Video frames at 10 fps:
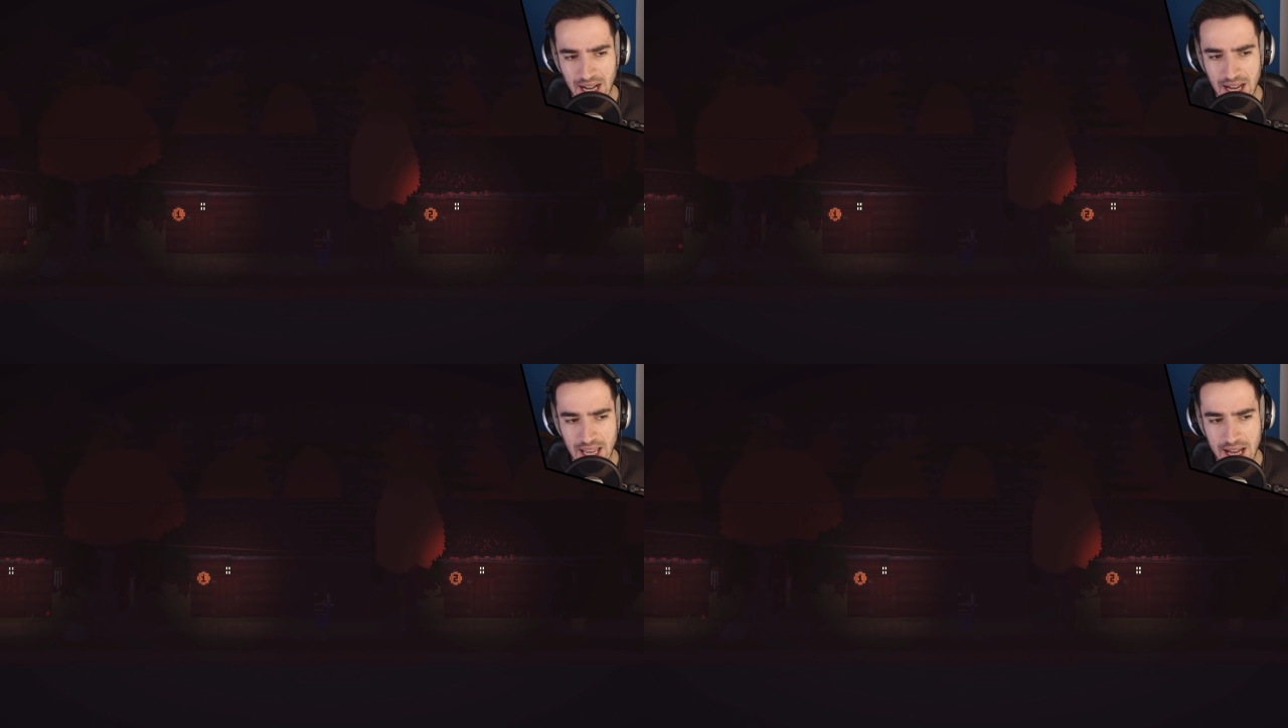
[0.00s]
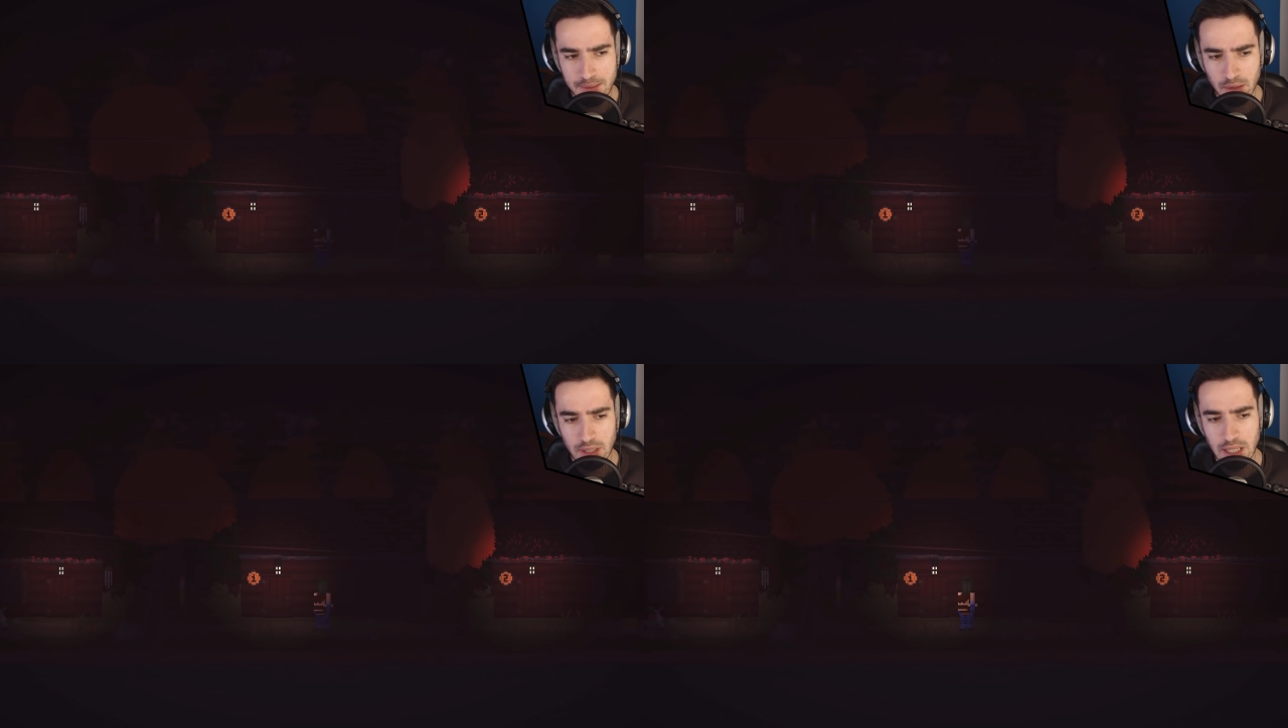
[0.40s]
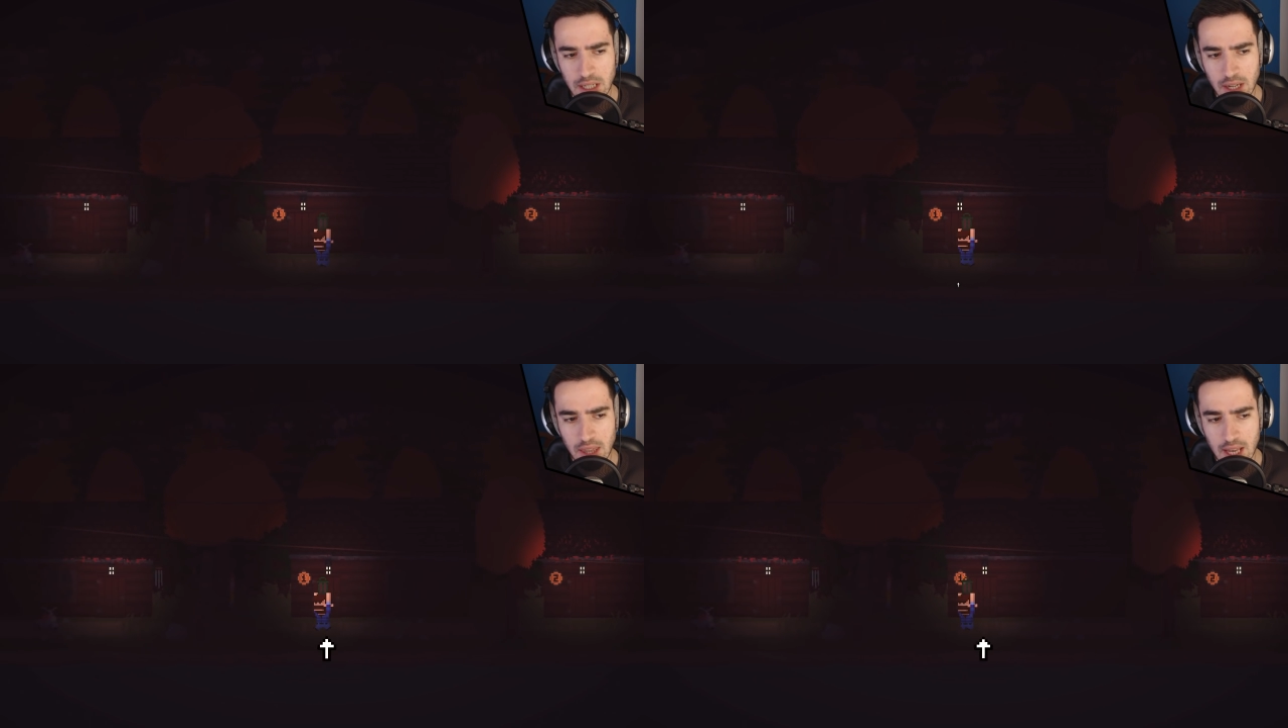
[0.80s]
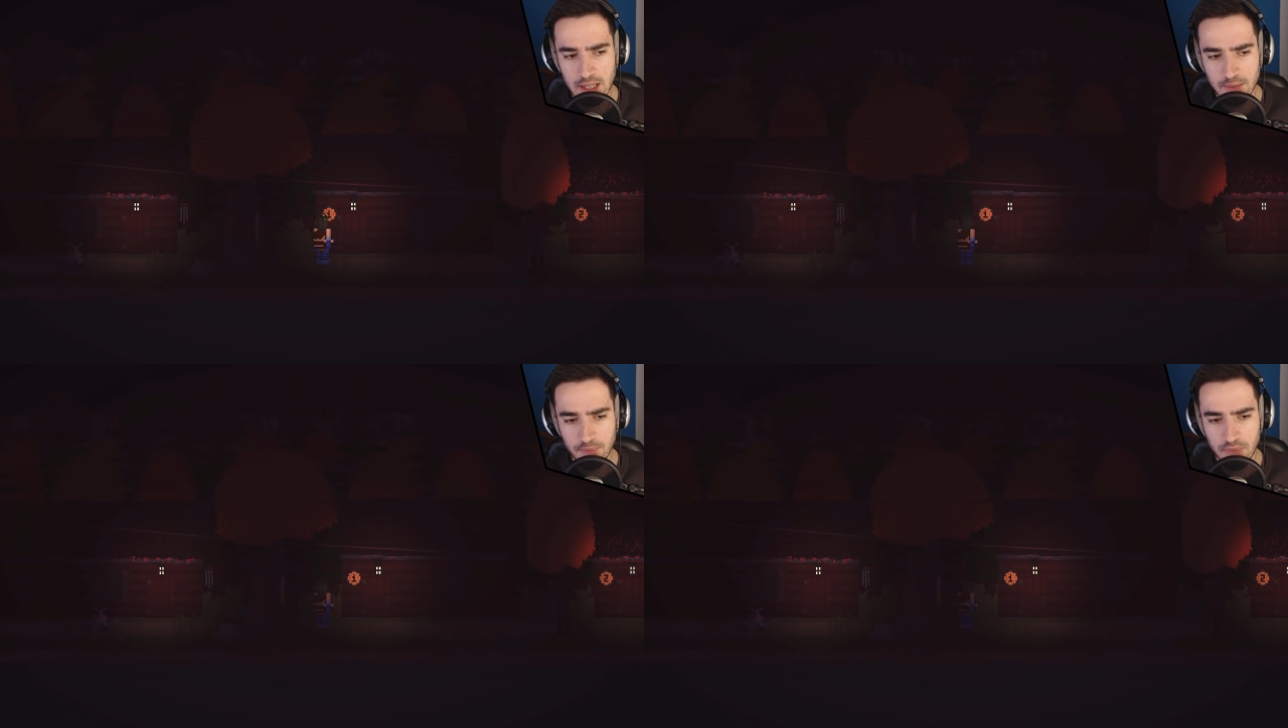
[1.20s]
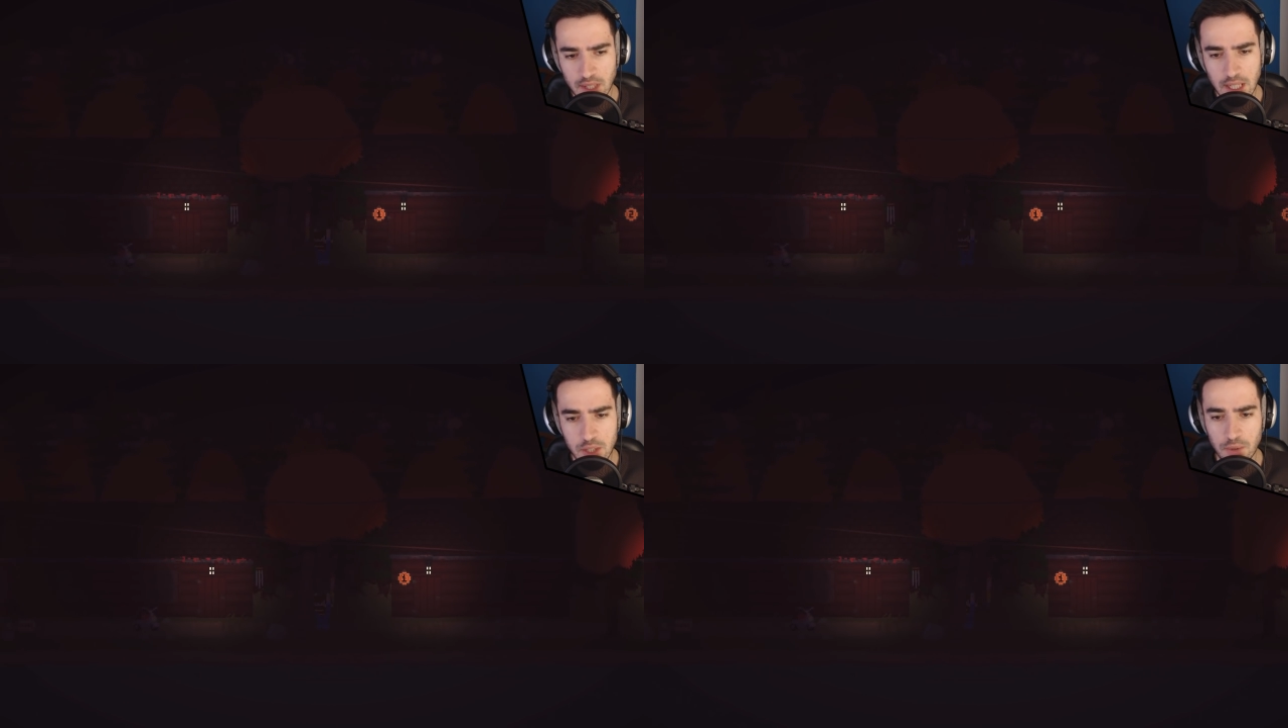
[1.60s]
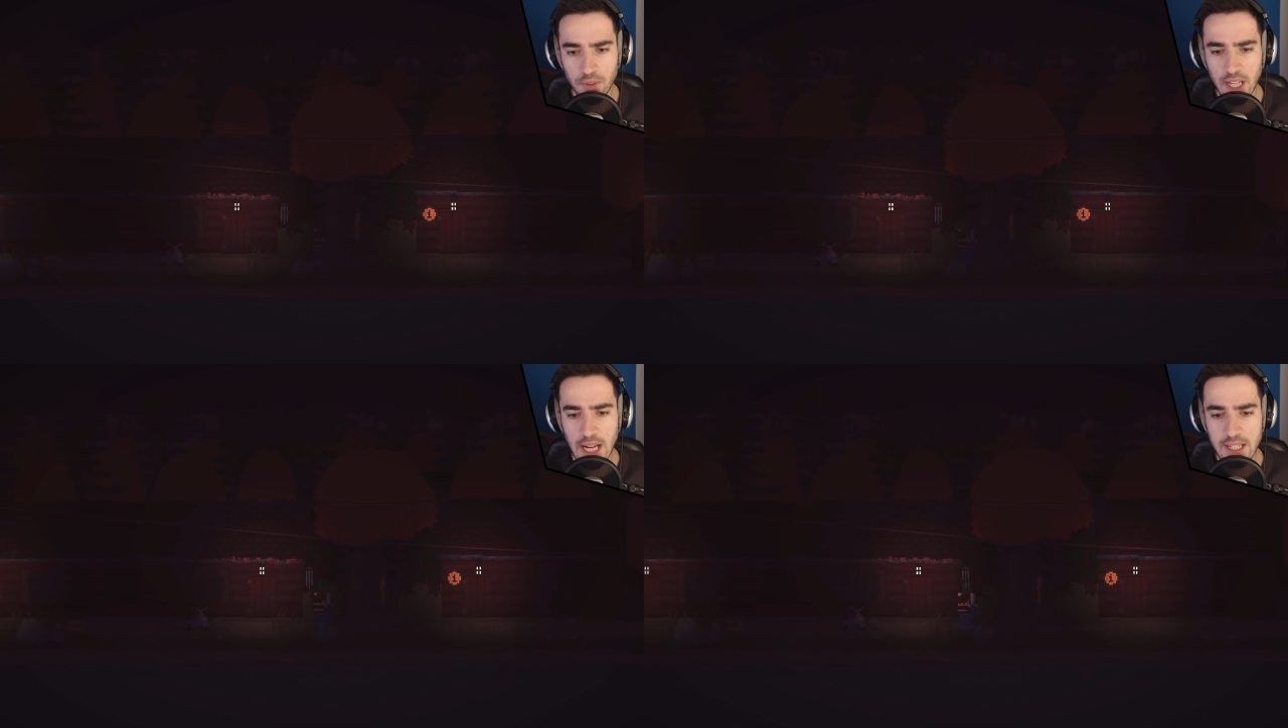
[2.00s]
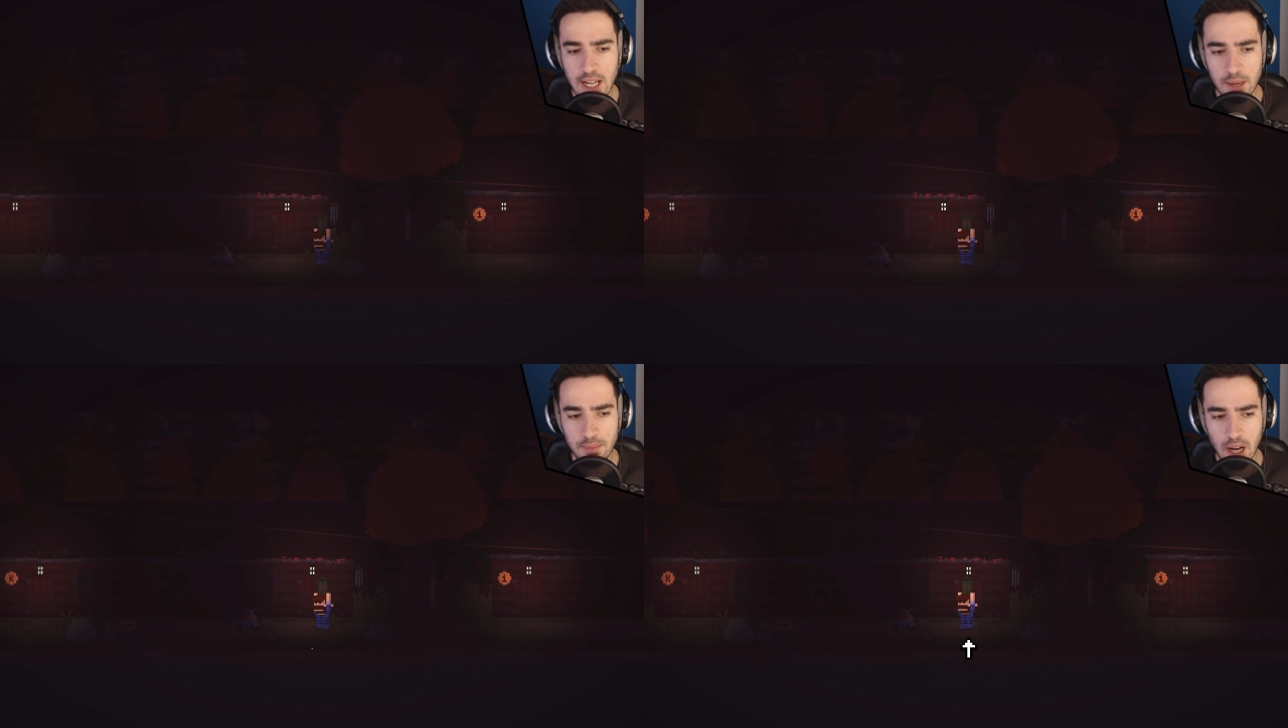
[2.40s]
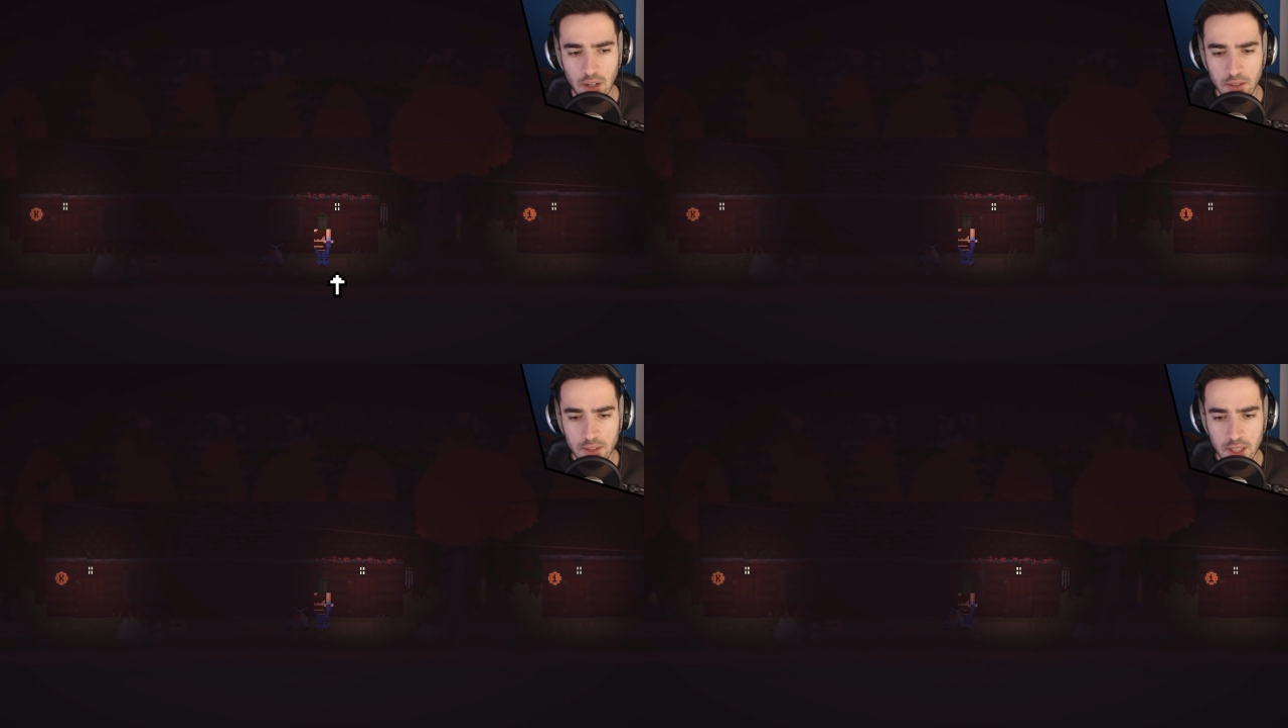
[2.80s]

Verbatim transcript: I absolutely heard that. Let's wait for the guy to come now.